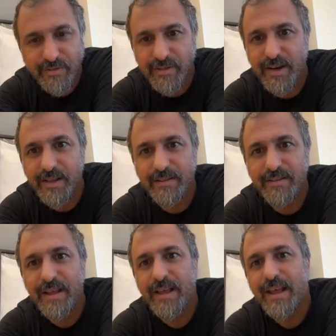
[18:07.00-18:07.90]
street.
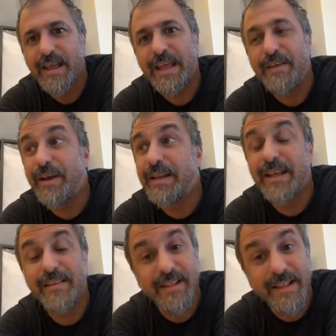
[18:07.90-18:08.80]
Even
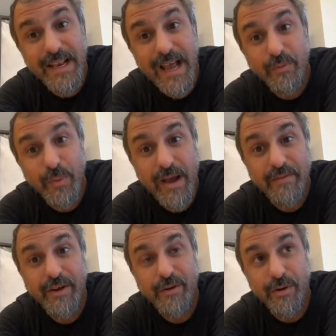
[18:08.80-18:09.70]
yesterday night we have
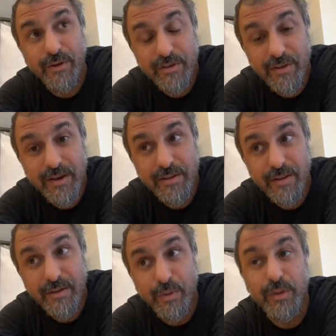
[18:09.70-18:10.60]
a concert.
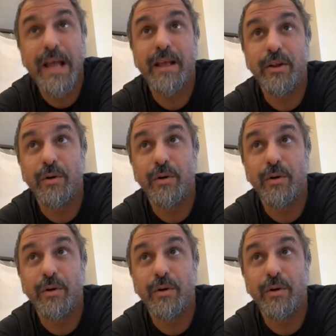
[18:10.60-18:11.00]
Today,